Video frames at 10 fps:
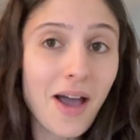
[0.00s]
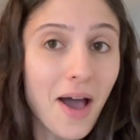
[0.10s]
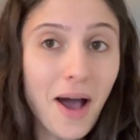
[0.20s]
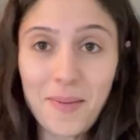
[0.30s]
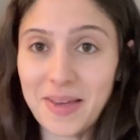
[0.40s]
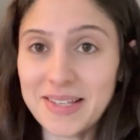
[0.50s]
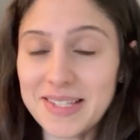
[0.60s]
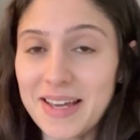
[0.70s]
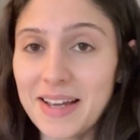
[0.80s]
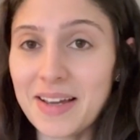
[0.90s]

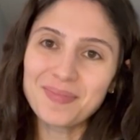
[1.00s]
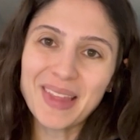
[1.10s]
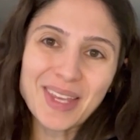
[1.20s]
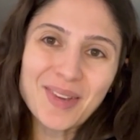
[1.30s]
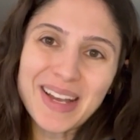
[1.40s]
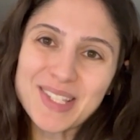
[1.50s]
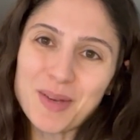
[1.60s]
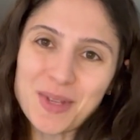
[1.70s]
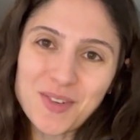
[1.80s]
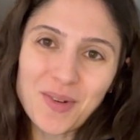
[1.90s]
amazing. Thank you guys so
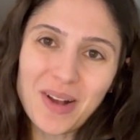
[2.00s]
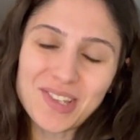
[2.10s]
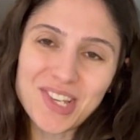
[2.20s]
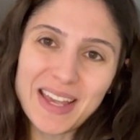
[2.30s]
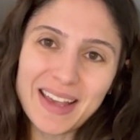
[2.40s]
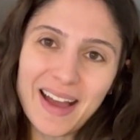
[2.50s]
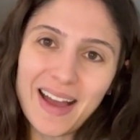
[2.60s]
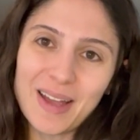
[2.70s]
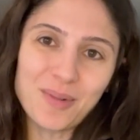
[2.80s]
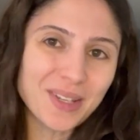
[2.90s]
much for watching.
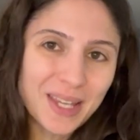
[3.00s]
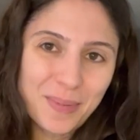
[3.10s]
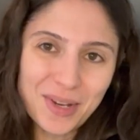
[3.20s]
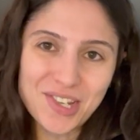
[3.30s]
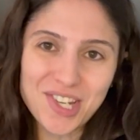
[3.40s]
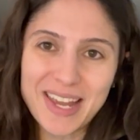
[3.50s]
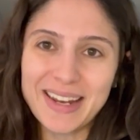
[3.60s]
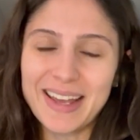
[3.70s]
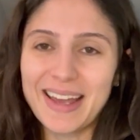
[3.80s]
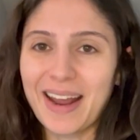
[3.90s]
I really appreciate
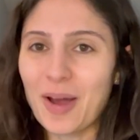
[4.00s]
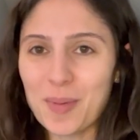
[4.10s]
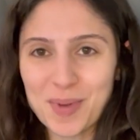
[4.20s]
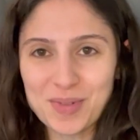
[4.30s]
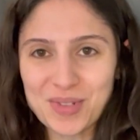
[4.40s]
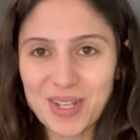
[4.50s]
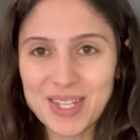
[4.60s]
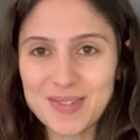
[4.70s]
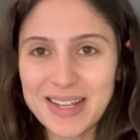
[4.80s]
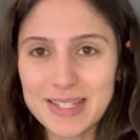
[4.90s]
it and I hope you enjoyed
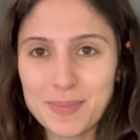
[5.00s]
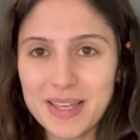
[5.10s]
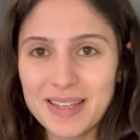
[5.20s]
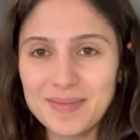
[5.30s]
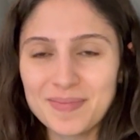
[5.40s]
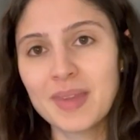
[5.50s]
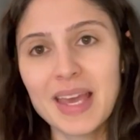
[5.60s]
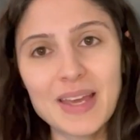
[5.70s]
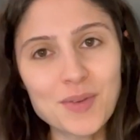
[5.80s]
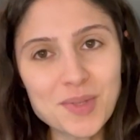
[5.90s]
this recipe.
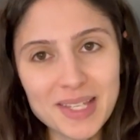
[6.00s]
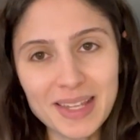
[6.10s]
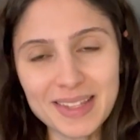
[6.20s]
If you did like